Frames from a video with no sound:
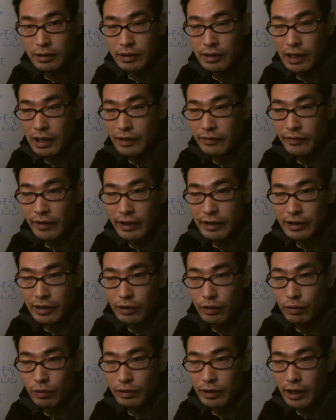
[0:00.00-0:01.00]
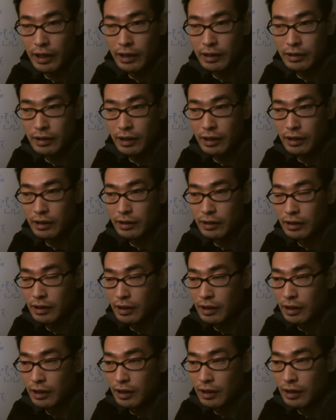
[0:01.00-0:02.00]
They invented all that, and
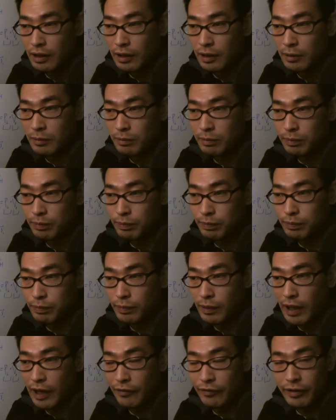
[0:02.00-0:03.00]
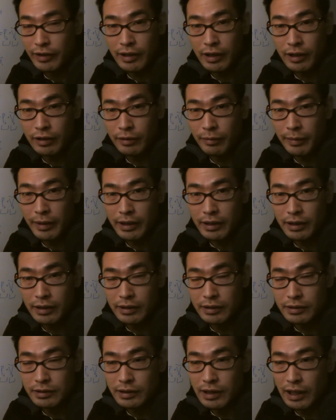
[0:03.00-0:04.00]
African
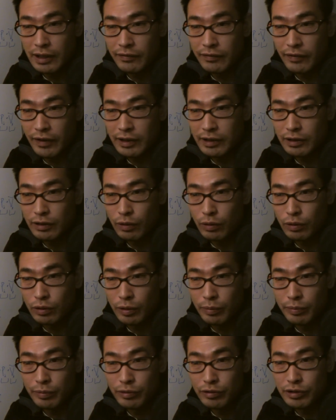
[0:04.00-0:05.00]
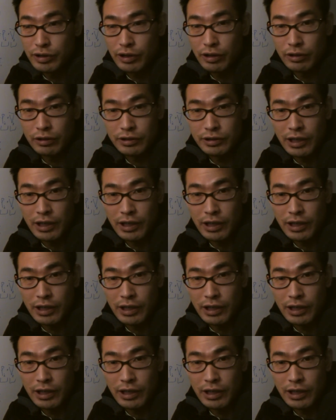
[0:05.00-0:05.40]
Americans they invented all the musical